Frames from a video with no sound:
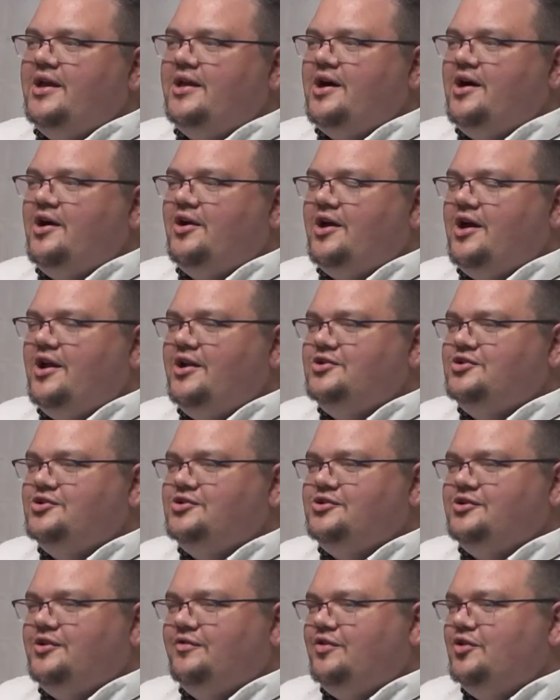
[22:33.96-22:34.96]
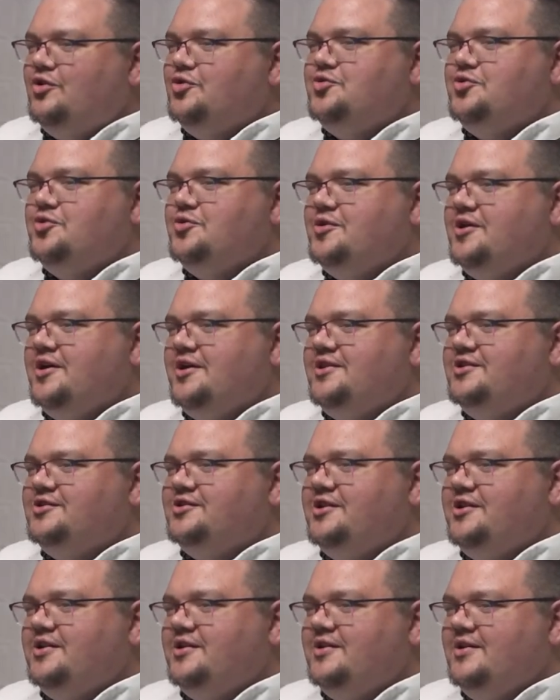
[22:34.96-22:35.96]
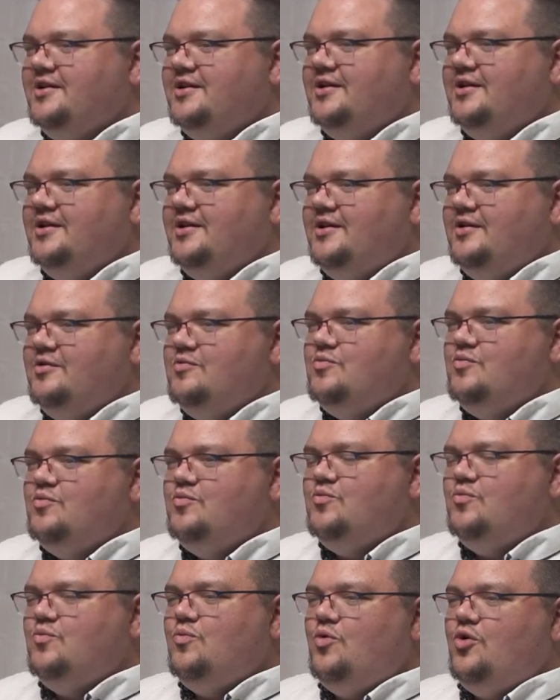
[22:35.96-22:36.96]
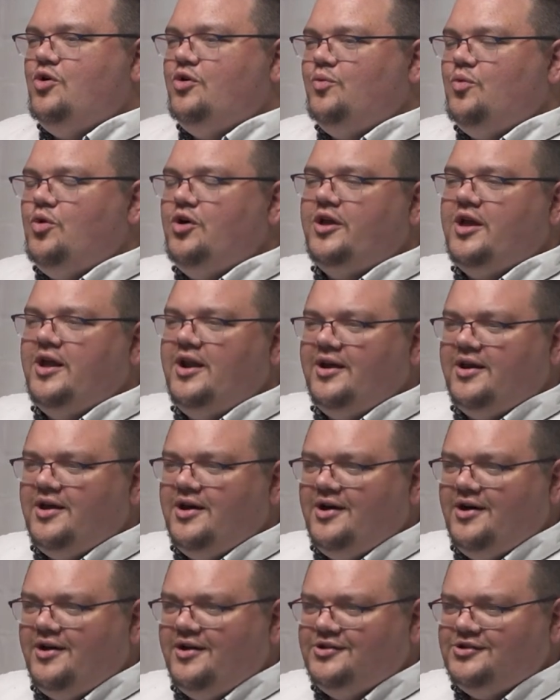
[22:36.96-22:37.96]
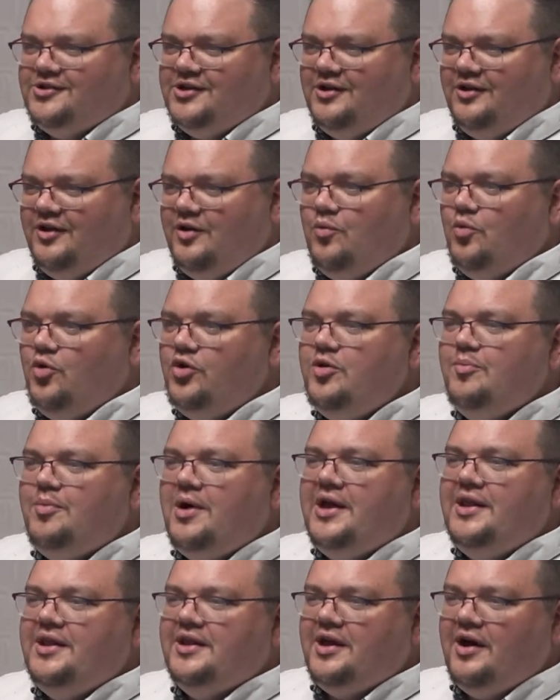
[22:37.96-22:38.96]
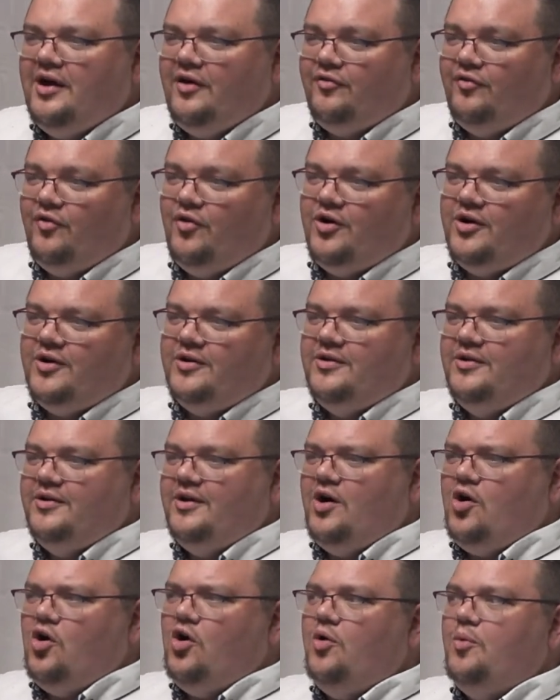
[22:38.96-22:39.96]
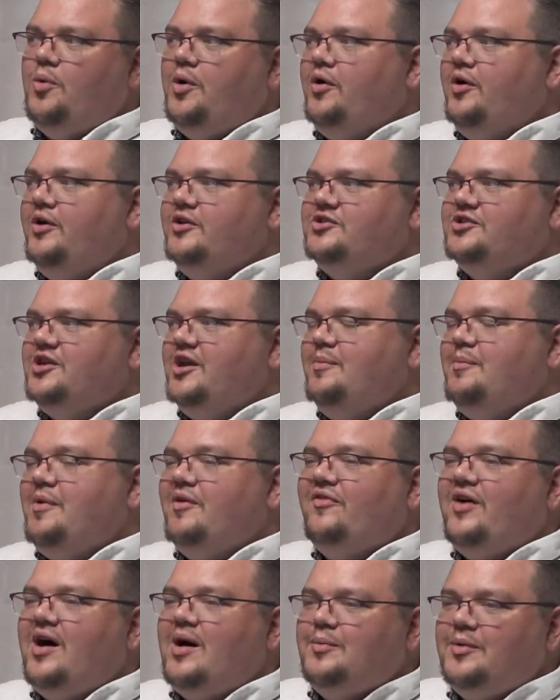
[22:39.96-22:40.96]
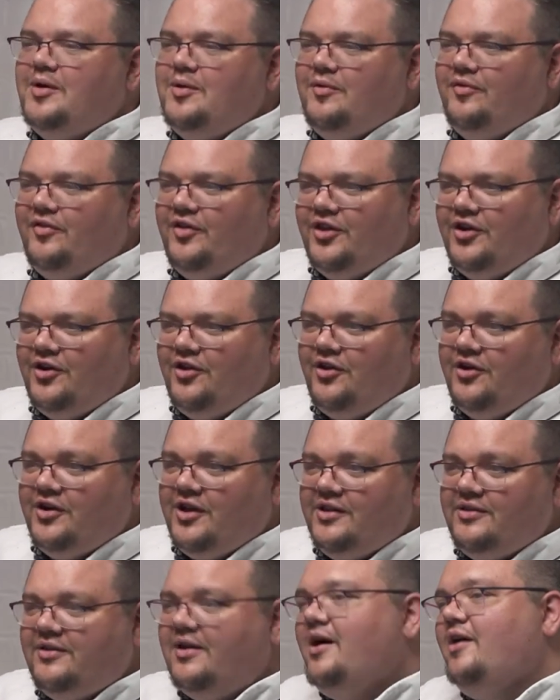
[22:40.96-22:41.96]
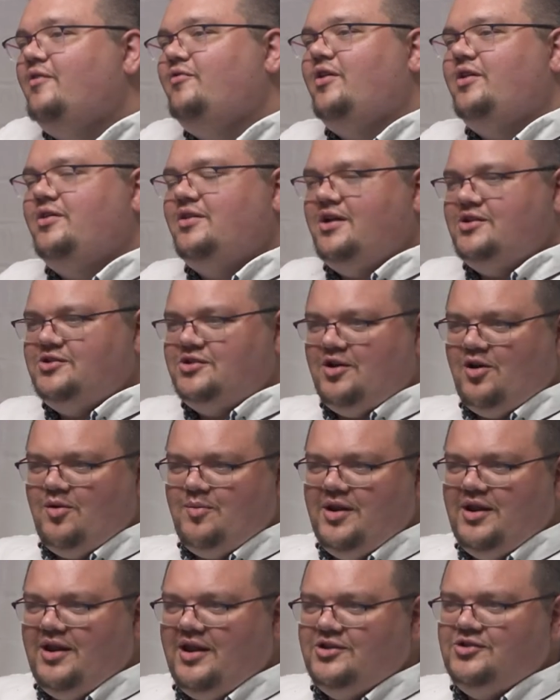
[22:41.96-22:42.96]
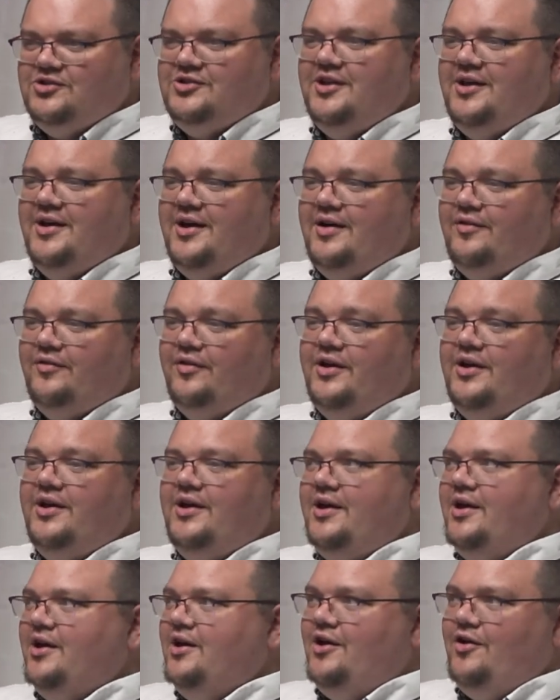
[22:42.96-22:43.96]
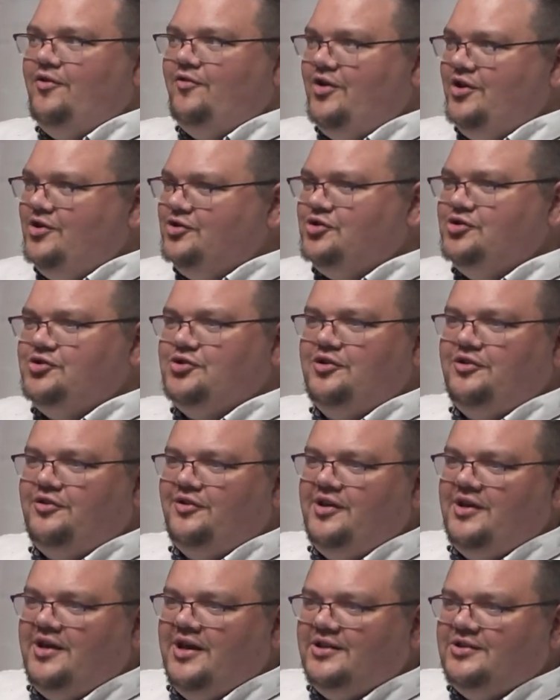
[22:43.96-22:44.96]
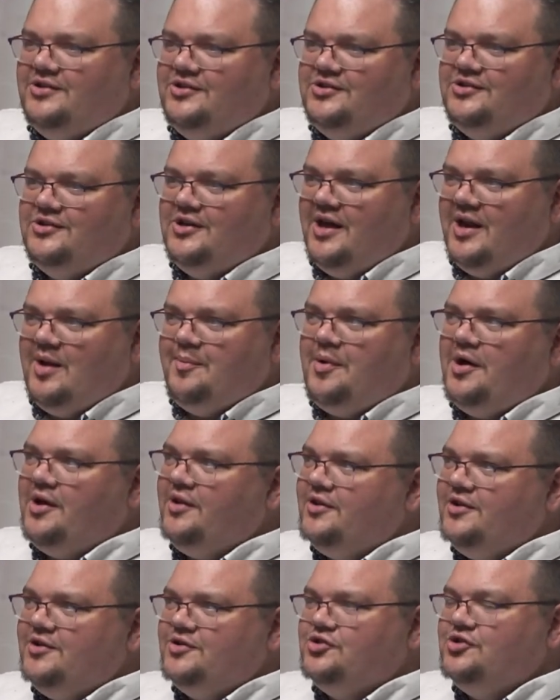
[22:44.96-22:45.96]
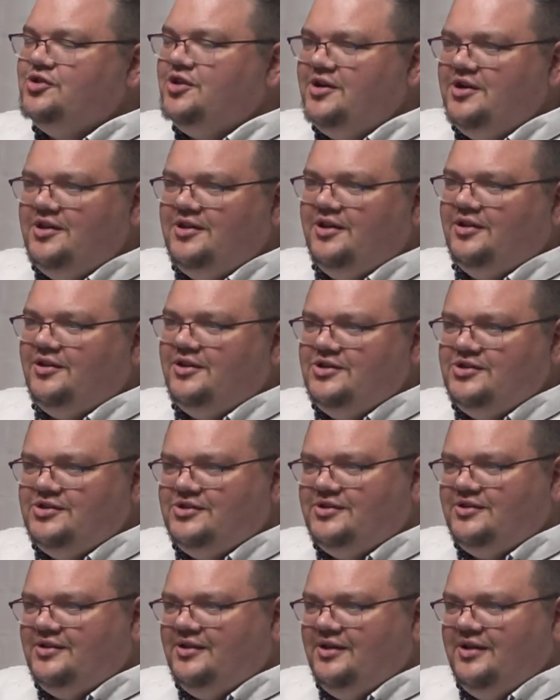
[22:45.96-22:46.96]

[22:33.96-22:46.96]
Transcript: car garages and stuff, they don't do that. They say, what kind of car is it, like what you buying the car for? Oh, well, it's my family, we've had another kid. Fantastic, how many kids do you have? Right, so he's got 3 kids and a partner, so they need at least